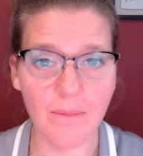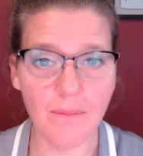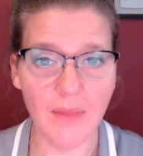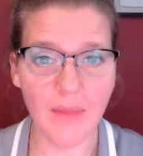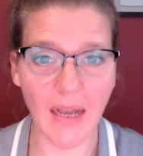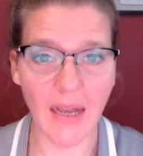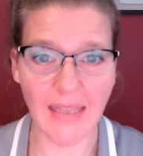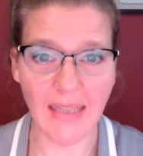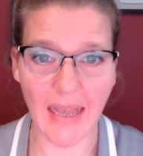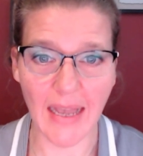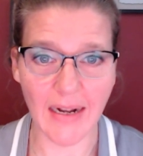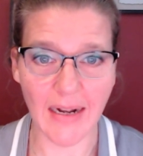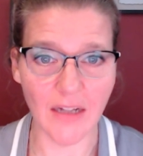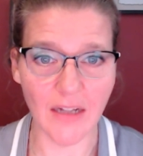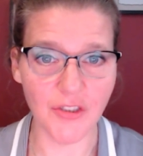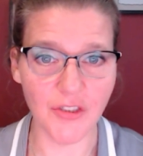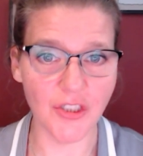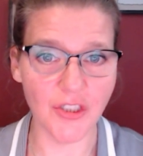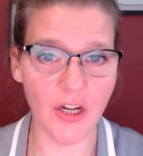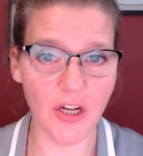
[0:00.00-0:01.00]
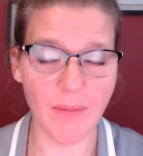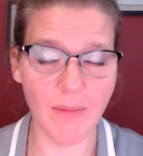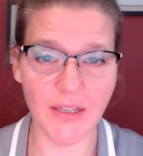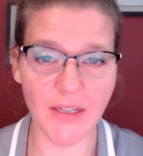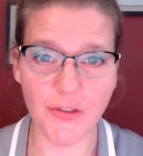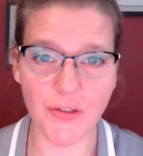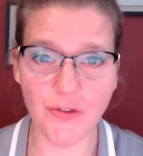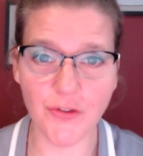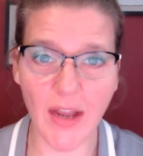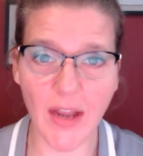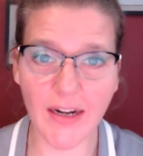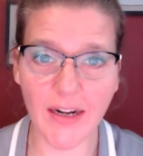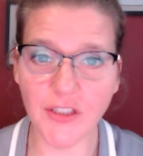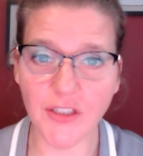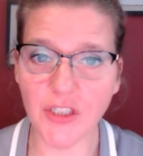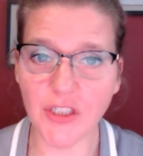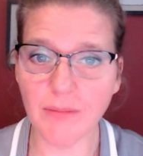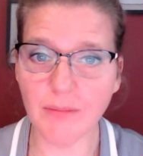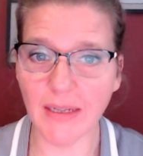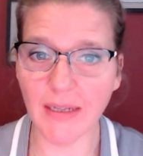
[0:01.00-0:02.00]
Again, I'll share my
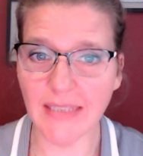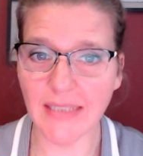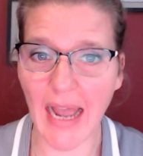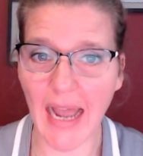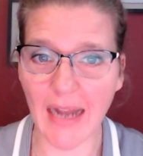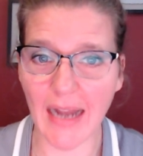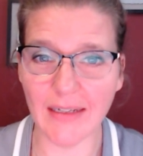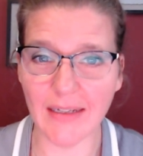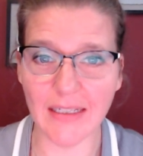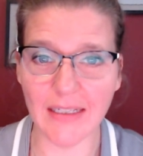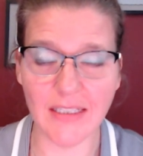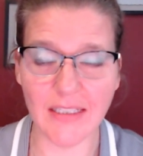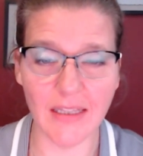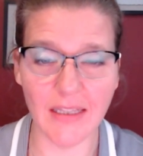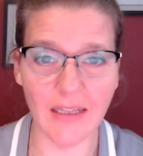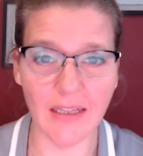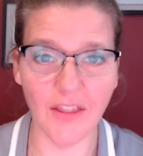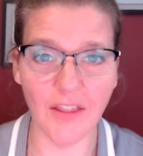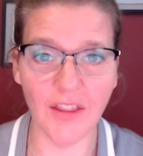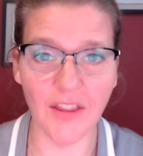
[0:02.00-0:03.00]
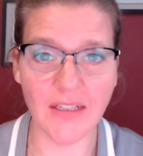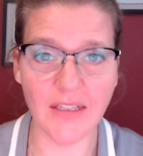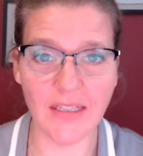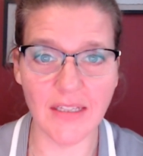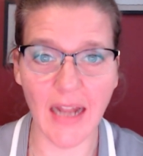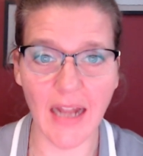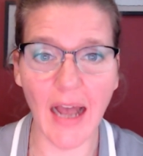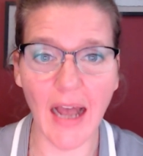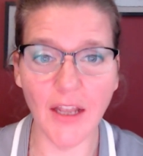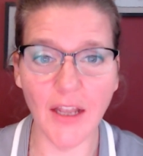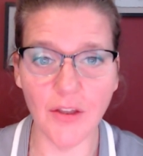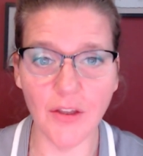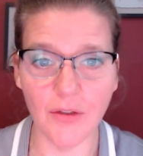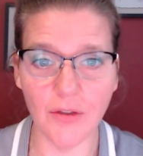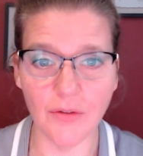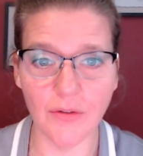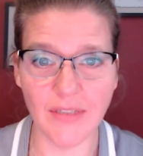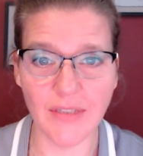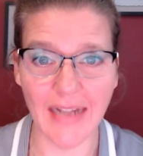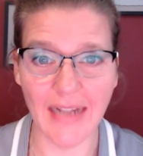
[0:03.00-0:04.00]
strategies, my tactics, and the things that I
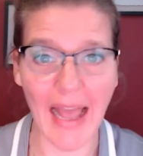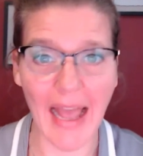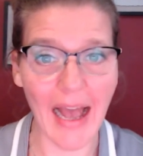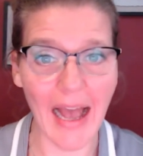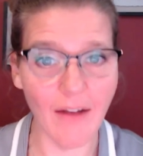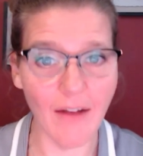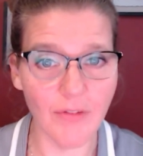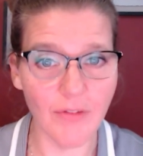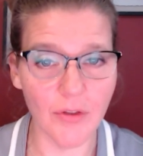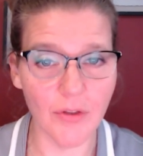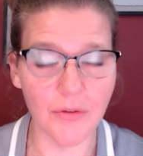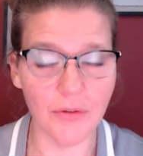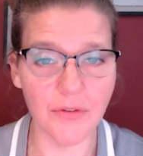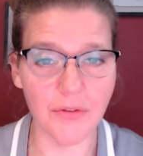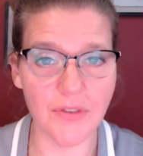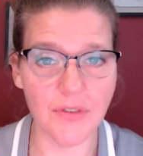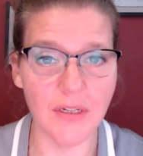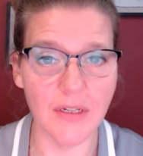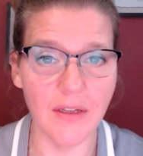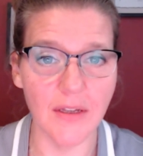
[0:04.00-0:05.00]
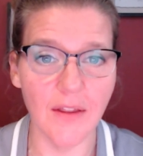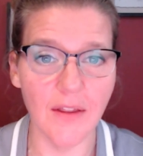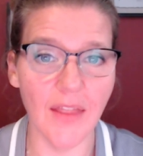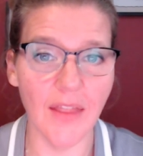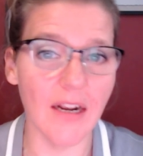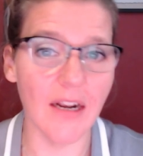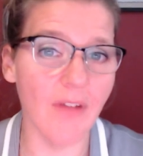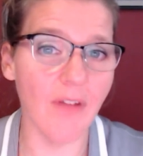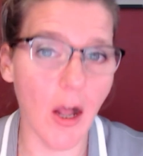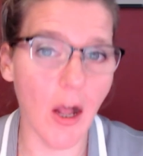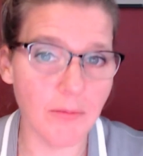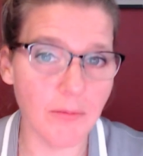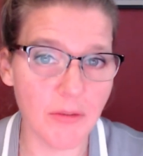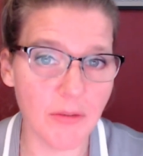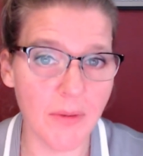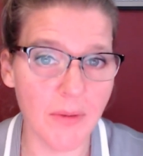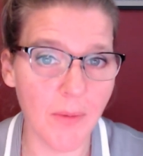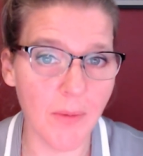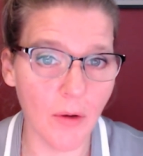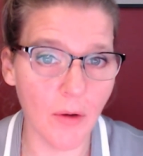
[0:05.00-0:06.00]
use and have used that have
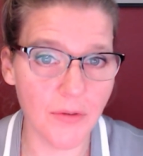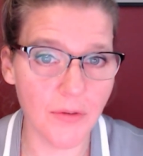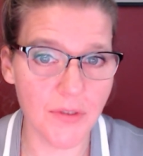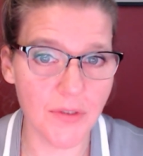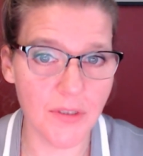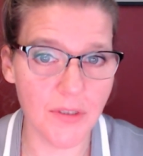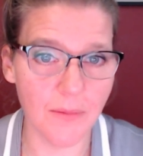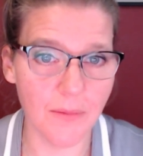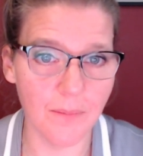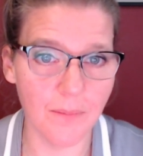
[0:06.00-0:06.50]
helped me most.